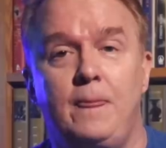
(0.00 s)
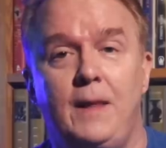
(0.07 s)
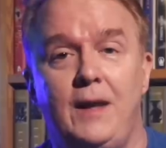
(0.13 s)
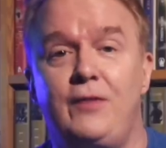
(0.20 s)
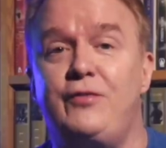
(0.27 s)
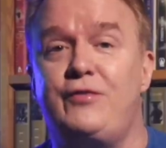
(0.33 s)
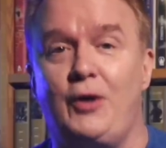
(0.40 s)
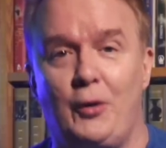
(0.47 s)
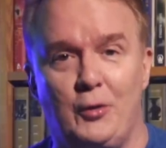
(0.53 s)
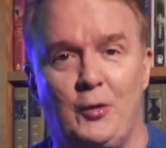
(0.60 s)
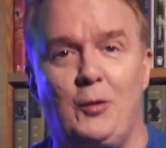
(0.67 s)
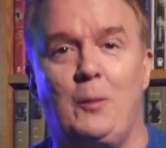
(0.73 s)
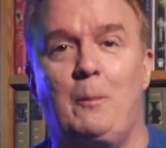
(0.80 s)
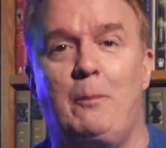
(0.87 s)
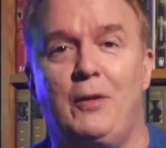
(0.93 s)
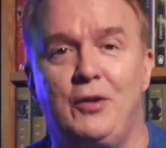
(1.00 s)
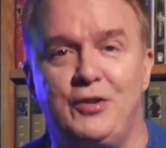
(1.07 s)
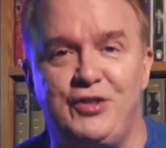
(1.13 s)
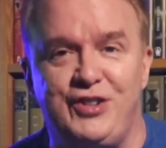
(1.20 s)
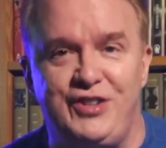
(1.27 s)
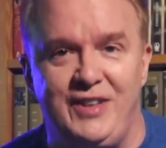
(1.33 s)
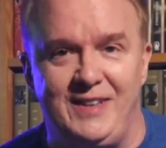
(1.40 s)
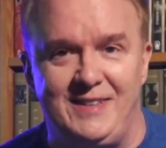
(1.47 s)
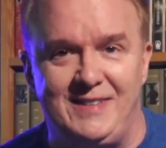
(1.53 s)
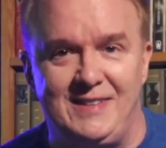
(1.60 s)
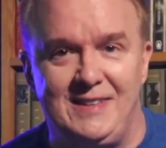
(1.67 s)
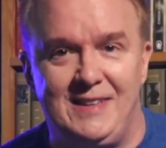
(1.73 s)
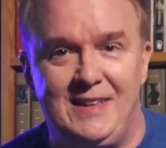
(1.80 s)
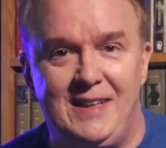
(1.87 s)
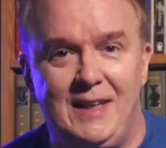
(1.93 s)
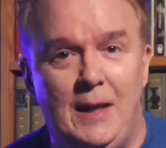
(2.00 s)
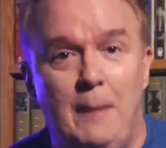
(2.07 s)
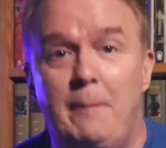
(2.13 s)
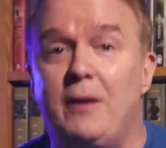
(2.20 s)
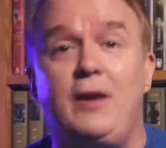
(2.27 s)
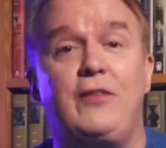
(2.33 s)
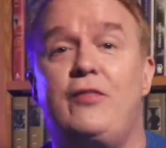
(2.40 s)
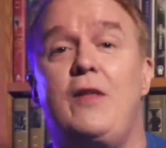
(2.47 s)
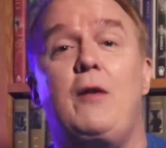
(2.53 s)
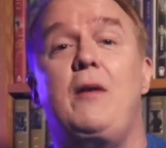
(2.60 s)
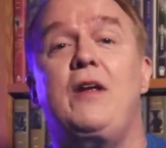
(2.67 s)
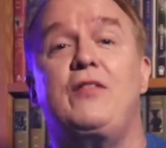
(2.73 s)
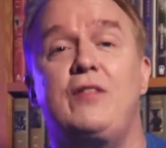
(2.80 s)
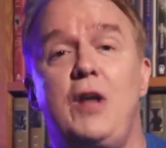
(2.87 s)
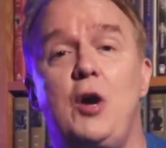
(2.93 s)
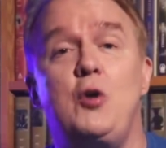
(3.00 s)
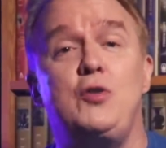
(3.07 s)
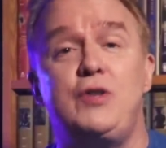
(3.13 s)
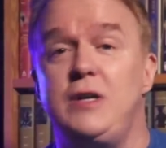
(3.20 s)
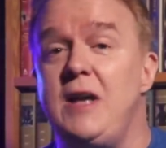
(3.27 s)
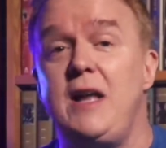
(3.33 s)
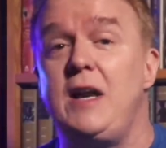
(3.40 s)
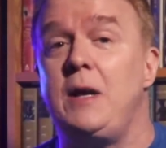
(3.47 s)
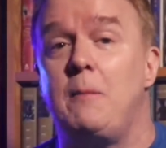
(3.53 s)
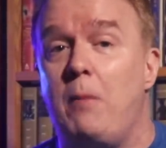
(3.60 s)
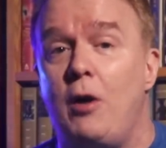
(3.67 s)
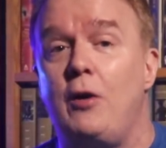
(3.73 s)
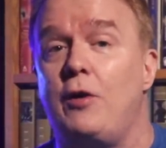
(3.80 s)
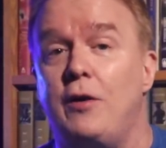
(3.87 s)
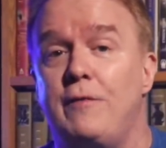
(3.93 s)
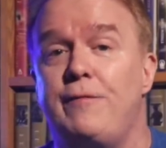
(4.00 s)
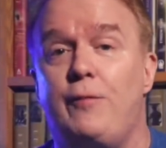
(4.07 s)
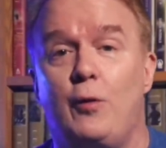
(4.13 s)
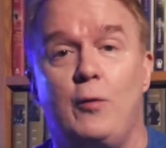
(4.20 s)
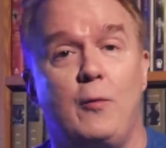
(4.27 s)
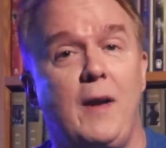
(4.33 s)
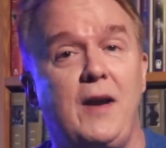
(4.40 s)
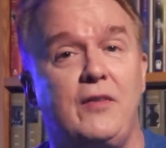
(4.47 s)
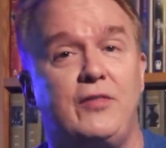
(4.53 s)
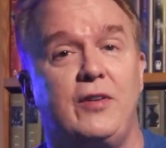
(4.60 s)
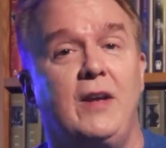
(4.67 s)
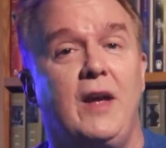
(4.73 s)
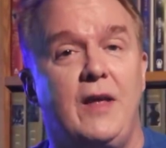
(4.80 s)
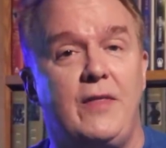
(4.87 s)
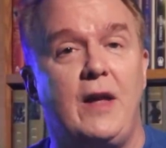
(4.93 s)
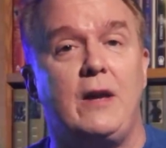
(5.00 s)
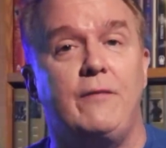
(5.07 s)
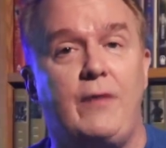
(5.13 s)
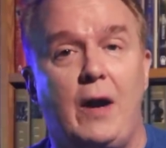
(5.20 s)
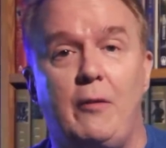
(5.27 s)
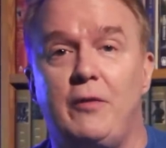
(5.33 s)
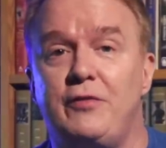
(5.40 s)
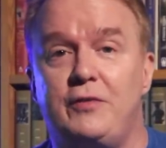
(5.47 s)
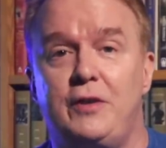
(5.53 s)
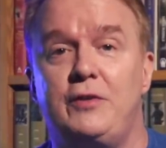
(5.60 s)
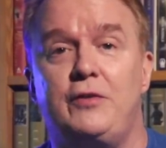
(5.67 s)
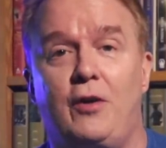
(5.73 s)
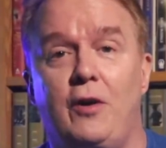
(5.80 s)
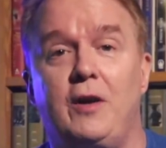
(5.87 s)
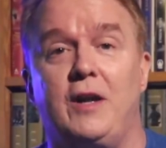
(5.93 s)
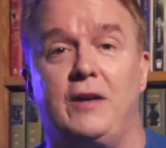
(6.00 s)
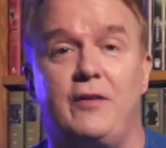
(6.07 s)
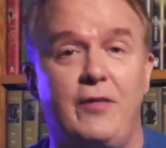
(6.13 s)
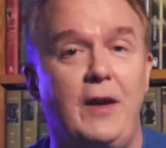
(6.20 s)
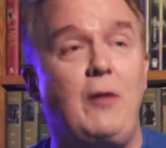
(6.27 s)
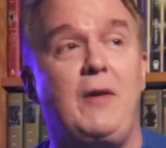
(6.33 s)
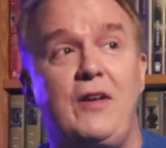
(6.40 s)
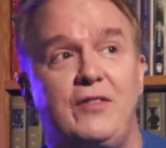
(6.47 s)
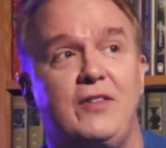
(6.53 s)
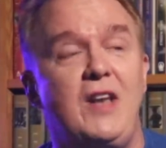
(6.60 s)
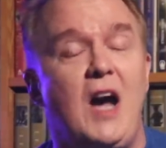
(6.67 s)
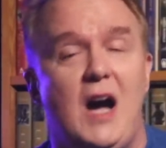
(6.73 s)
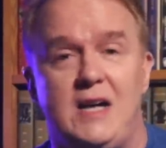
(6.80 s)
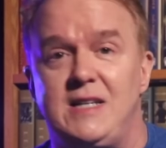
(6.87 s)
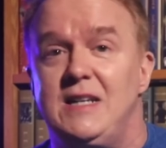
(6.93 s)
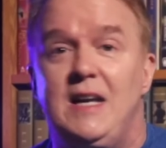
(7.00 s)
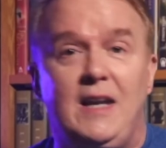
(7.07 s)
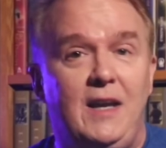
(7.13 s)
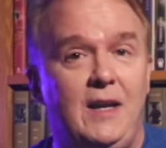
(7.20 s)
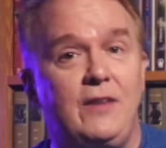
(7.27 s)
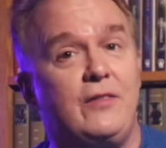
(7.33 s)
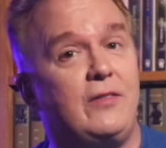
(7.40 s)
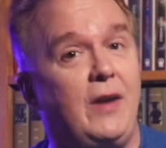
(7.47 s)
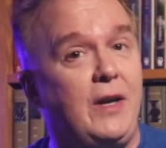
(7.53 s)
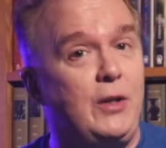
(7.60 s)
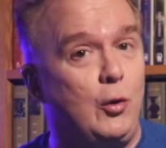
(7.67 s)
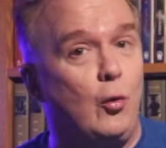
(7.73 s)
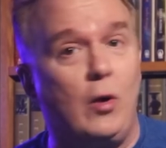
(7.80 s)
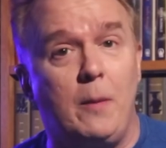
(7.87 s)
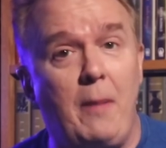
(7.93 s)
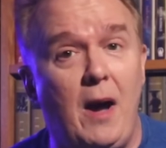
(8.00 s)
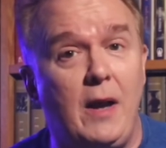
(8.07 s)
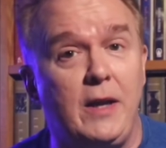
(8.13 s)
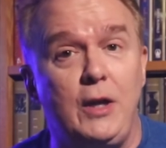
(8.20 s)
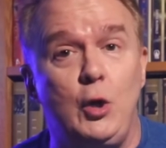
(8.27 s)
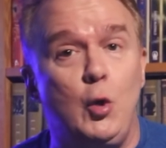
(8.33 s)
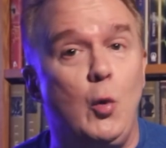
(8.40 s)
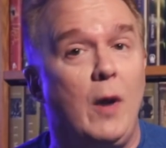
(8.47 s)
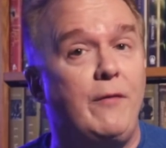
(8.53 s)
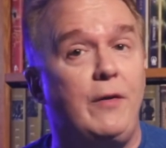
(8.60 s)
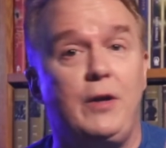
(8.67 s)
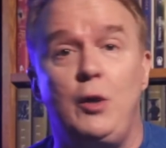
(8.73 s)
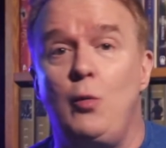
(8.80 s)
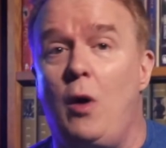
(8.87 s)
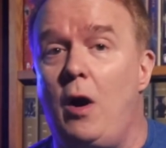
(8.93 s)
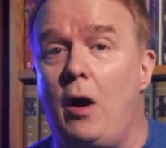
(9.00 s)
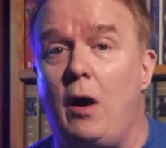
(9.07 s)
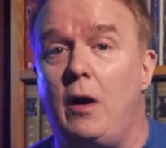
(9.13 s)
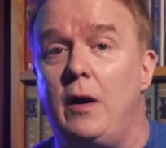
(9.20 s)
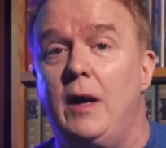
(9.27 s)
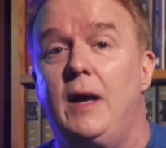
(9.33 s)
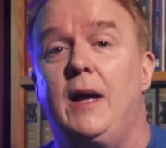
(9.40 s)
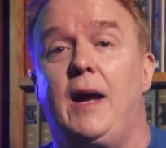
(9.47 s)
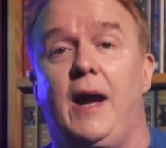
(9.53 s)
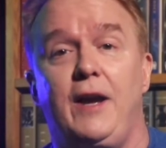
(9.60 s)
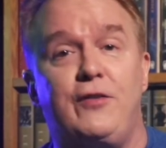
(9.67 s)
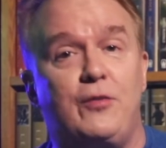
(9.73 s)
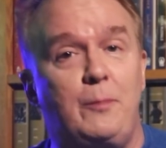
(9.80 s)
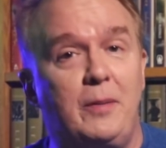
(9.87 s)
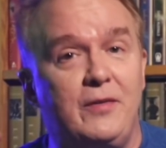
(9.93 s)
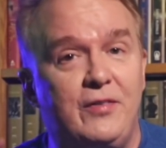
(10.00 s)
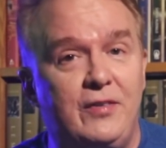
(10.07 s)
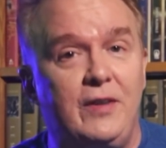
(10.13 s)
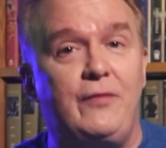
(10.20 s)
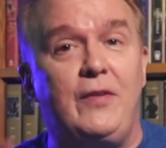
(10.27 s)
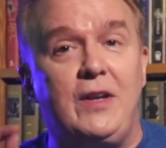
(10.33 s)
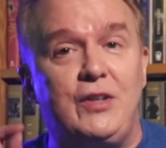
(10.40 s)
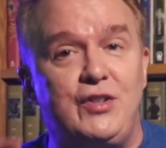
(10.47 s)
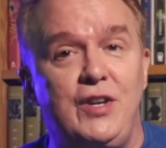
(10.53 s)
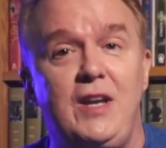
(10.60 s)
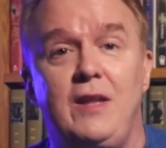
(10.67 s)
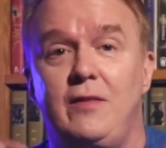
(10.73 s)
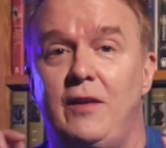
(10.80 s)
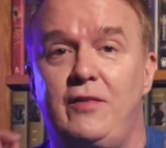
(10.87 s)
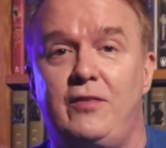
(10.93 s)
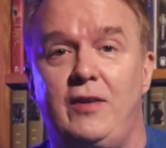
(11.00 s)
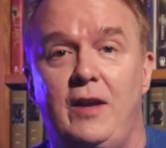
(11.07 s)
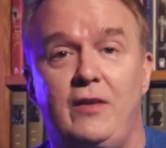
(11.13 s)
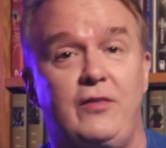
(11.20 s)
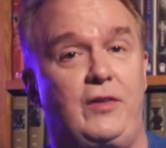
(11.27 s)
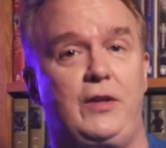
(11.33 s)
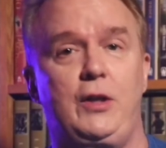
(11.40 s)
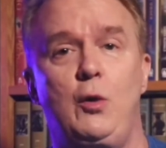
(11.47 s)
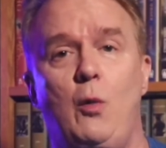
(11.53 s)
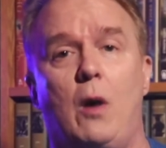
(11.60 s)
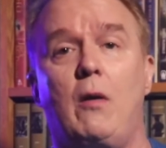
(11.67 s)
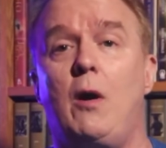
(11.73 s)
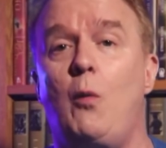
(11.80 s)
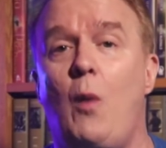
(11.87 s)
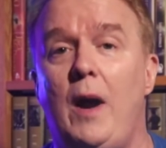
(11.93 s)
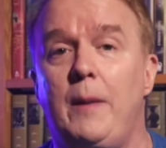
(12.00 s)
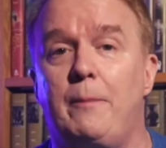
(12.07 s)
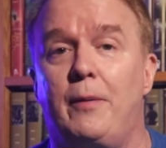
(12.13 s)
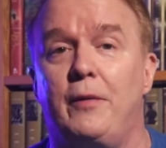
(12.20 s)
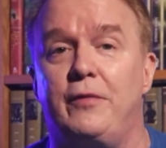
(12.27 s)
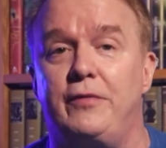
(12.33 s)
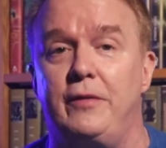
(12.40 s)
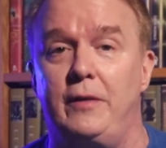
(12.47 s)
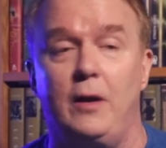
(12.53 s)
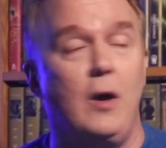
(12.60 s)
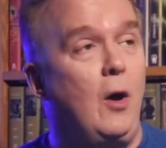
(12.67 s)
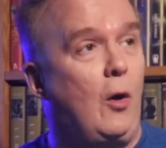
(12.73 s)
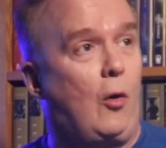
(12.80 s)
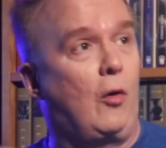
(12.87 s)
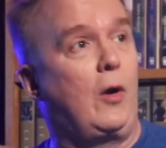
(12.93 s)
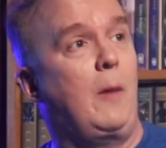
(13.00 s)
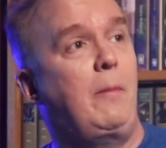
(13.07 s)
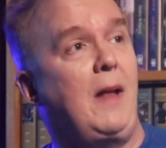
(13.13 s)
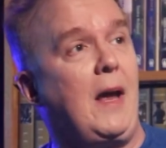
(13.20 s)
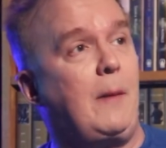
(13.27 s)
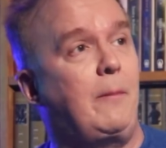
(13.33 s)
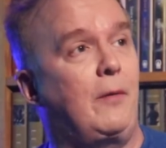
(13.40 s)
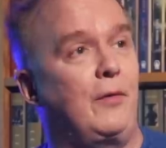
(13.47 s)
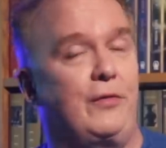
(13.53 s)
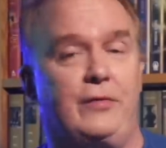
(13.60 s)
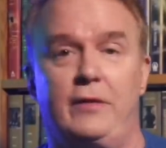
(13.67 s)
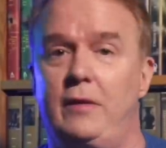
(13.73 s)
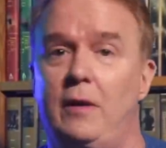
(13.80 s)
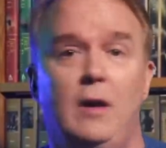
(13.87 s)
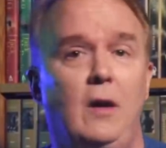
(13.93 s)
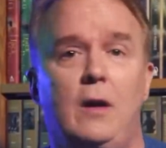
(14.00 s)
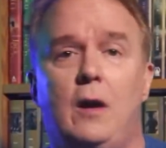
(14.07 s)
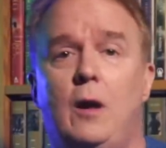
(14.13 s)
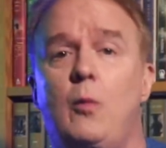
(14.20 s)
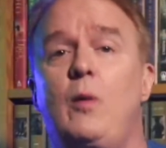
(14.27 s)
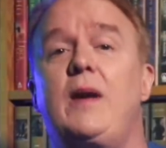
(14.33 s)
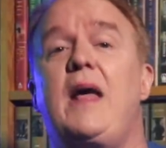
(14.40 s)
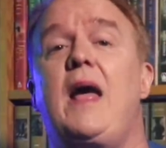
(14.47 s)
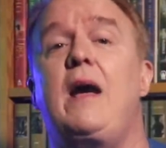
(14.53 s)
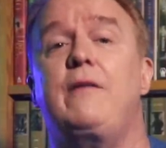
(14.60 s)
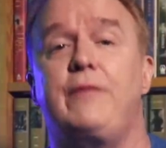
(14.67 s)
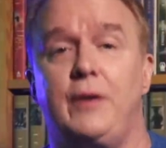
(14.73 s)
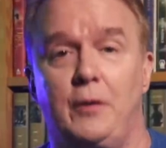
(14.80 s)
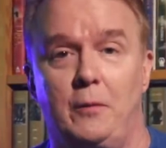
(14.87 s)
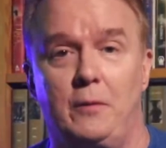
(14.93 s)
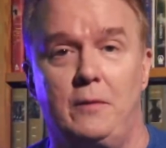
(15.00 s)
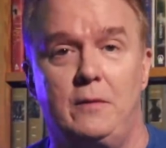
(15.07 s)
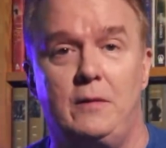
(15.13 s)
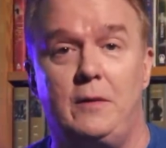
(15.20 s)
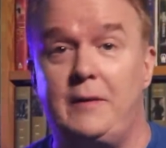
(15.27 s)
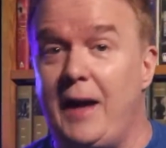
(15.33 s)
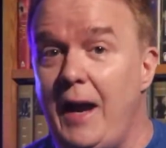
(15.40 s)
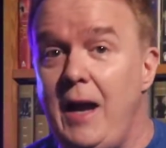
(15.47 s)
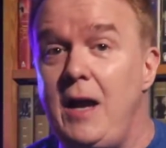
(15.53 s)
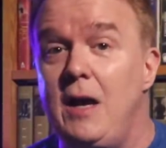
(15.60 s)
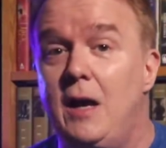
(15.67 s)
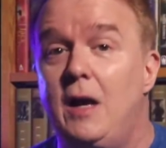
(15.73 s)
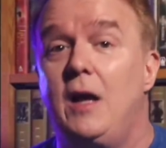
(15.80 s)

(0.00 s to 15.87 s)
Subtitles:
is total bullshit. Because there is no genetic marker for race that a virus could target. There is not, inside your body, whoever you are, a specific gene that says you are a white person, or a black person, or what have you. Okay?